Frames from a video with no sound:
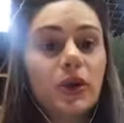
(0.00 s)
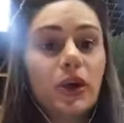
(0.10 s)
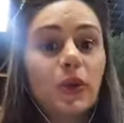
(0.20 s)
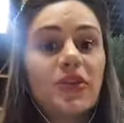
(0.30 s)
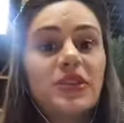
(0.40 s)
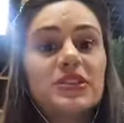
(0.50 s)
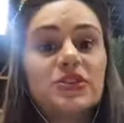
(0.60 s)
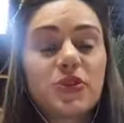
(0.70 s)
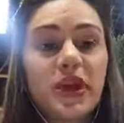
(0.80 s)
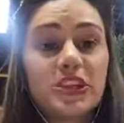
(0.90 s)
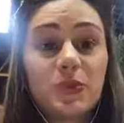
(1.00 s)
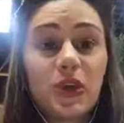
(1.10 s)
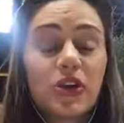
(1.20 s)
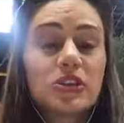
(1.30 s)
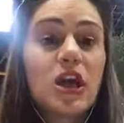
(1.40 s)
with the stress,
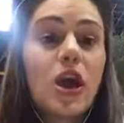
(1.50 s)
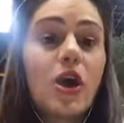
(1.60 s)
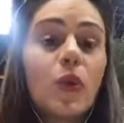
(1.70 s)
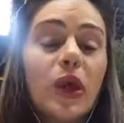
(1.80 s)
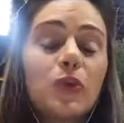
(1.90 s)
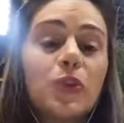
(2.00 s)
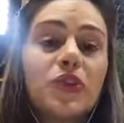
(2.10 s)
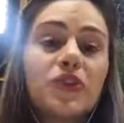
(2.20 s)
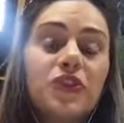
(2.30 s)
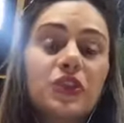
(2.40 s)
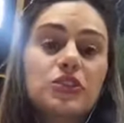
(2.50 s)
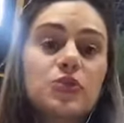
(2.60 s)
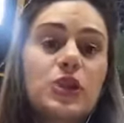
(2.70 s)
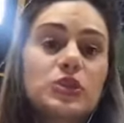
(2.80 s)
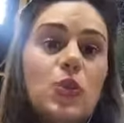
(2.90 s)
because when we feel
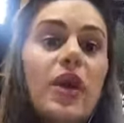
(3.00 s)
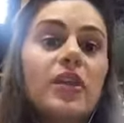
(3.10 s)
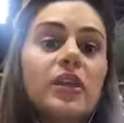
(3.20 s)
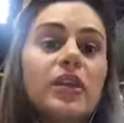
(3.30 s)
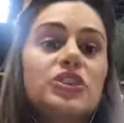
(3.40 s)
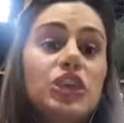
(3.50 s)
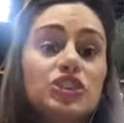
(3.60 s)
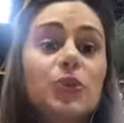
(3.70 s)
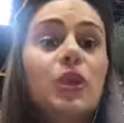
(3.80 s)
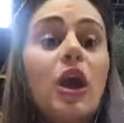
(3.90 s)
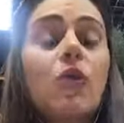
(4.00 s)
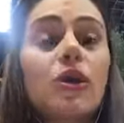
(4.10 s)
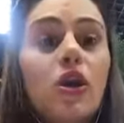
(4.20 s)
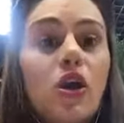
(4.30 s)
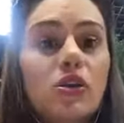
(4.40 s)
stress while achieving our
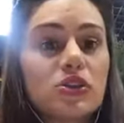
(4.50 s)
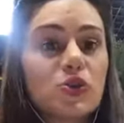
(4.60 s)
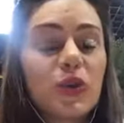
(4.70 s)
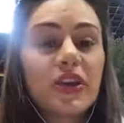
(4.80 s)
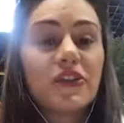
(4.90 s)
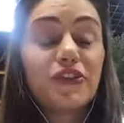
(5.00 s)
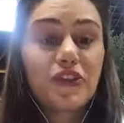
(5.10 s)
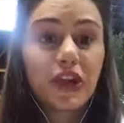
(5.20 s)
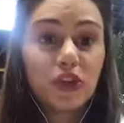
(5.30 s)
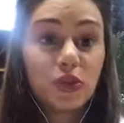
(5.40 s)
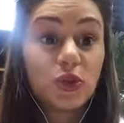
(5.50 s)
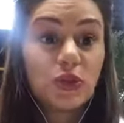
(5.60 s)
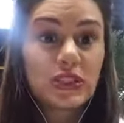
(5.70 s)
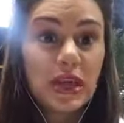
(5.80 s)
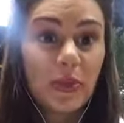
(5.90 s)
goals, we're afraid to lose
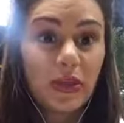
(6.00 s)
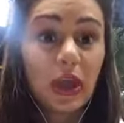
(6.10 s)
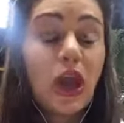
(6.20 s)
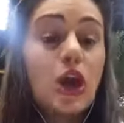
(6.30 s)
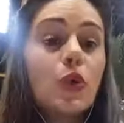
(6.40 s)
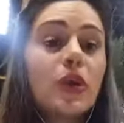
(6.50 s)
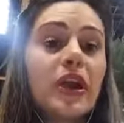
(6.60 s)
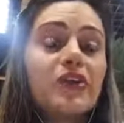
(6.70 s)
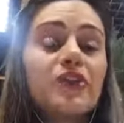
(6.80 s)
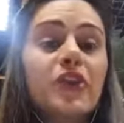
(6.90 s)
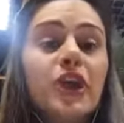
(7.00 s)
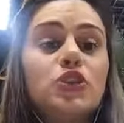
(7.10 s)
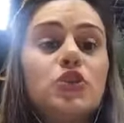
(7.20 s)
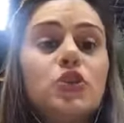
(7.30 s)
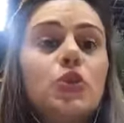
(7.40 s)
something. We're afraid
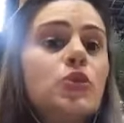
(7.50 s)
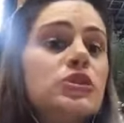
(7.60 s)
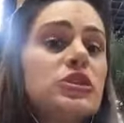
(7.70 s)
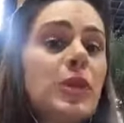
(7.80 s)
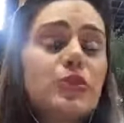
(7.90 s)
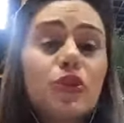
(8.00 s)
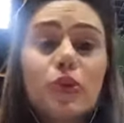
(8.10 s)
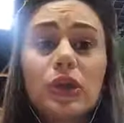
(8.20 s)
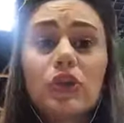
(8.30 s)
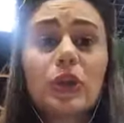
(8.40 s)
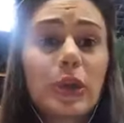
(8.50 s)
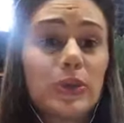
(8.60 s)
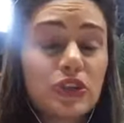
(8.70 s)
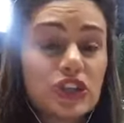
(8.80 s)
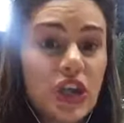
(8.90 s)
to lose approval or
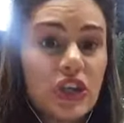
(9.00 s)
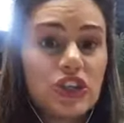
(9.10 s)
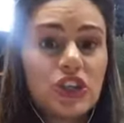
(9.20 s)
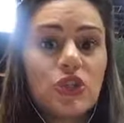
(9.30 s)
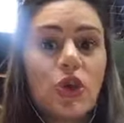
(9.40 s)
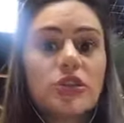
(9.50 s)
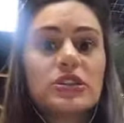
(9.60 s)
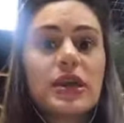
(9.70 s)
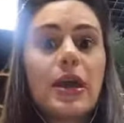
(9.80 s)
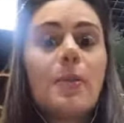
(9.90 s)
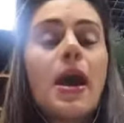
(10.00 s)
appreciation or some